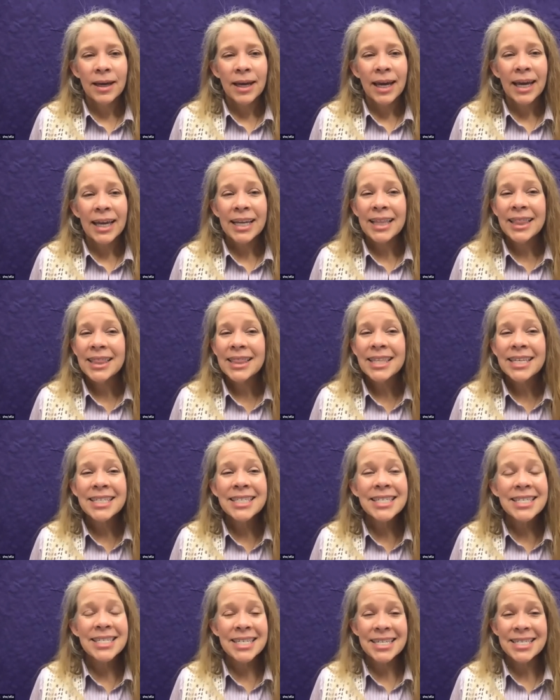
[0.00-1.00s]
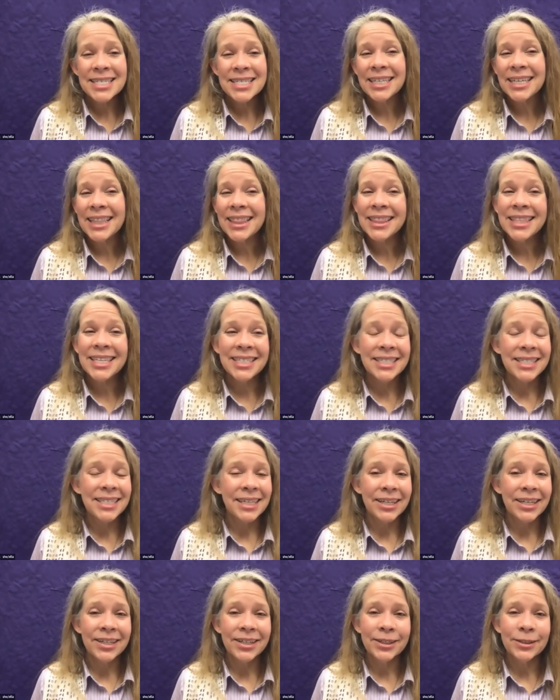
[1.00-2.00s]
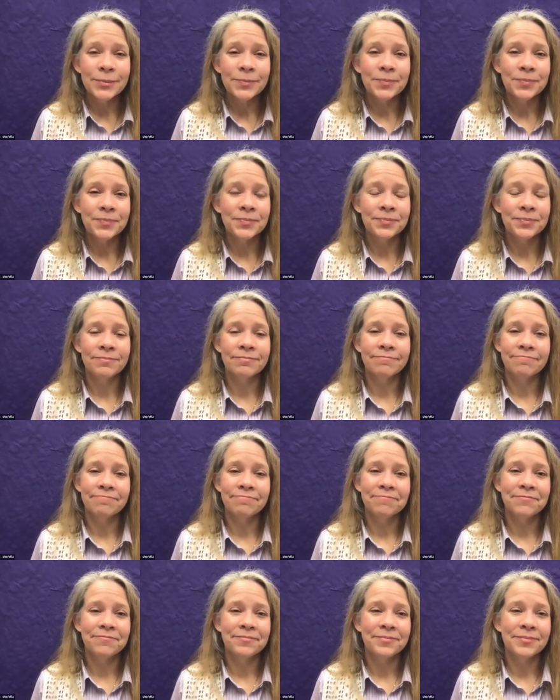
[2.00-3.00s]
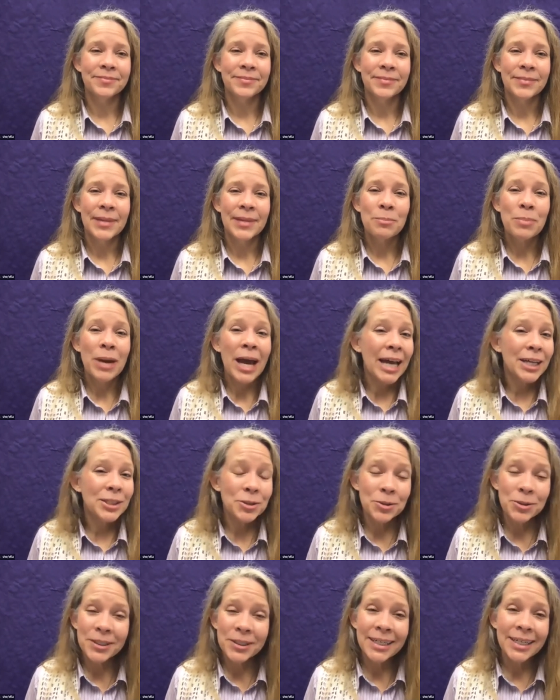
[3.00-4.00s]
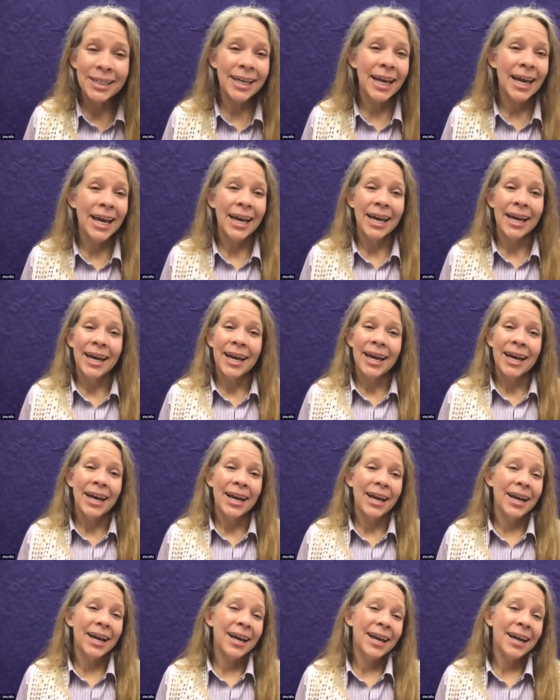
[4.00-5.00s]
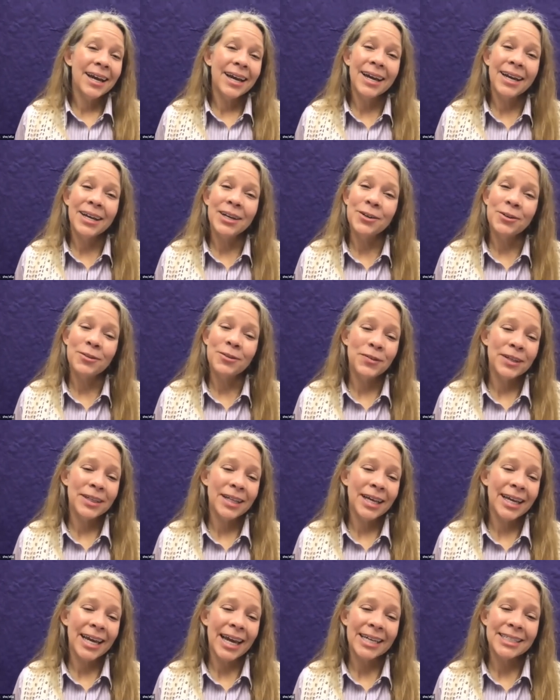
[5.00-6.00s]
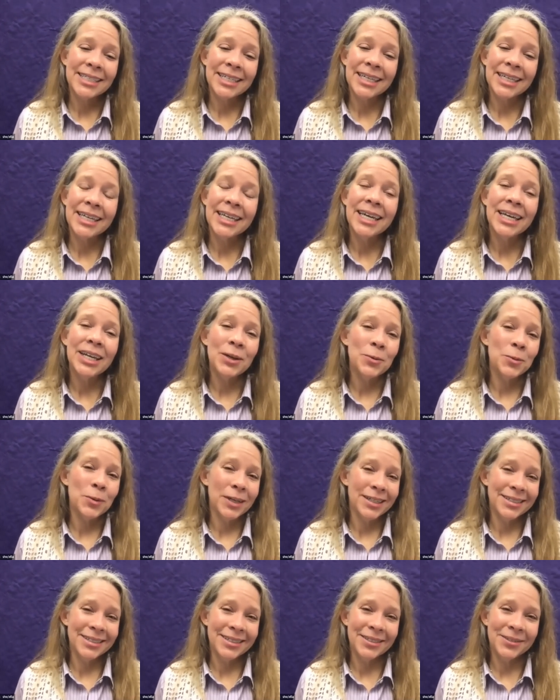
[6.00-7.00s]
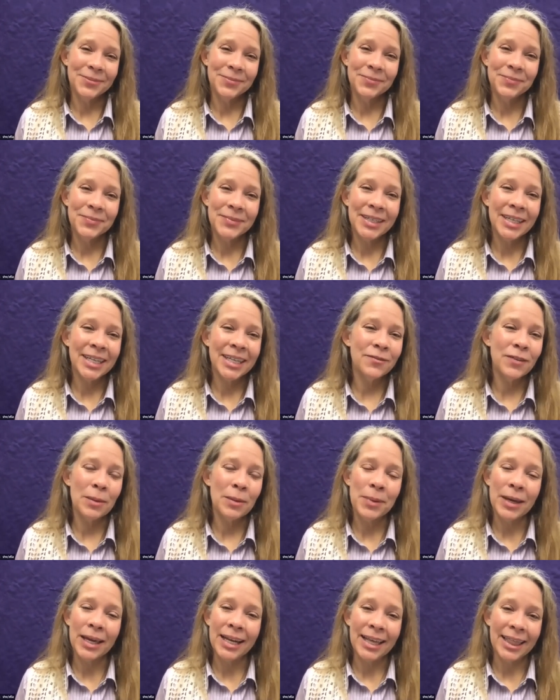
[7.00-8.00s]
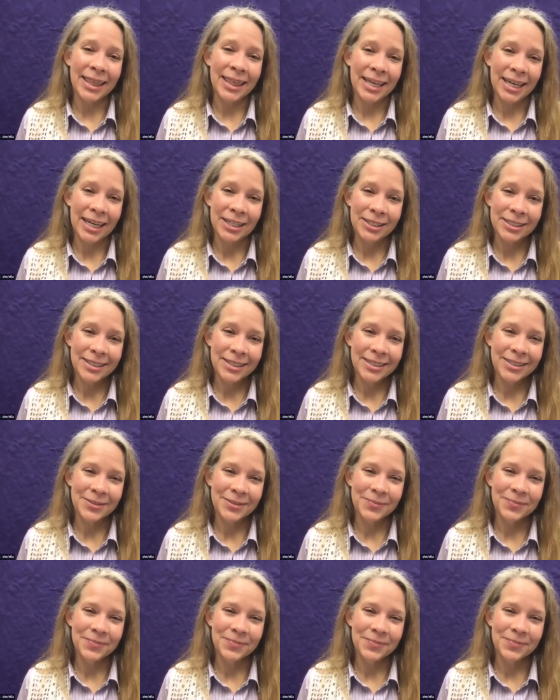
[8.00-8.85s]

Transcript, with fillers: And in this season, in this year, pastorally, I don't feel like asking anyone to give up anything else.